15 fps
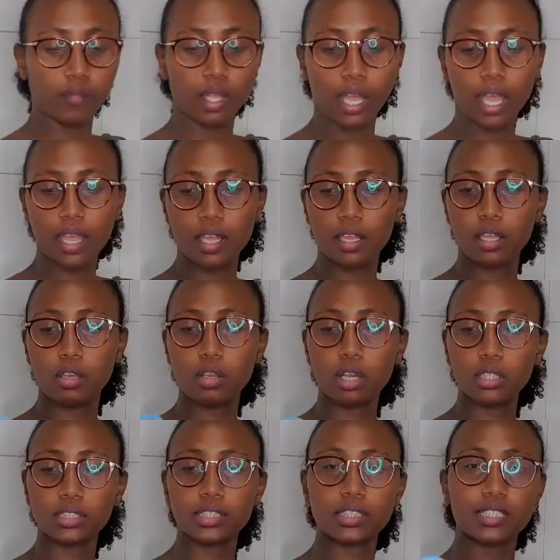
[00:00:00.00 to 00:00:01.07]
I
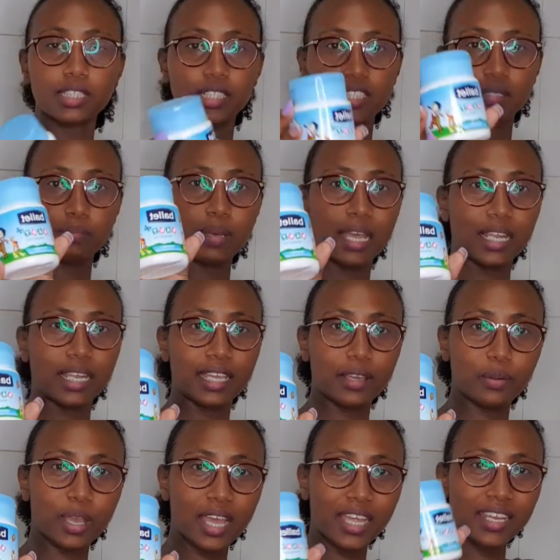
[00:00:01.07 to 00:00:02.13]
got this ballet
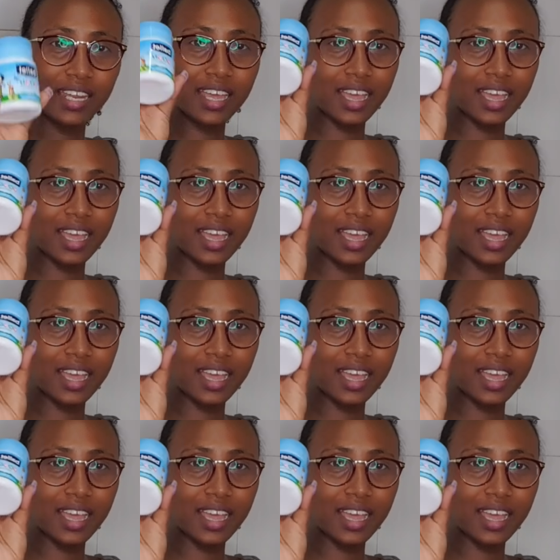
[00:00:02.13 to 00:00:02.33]
one.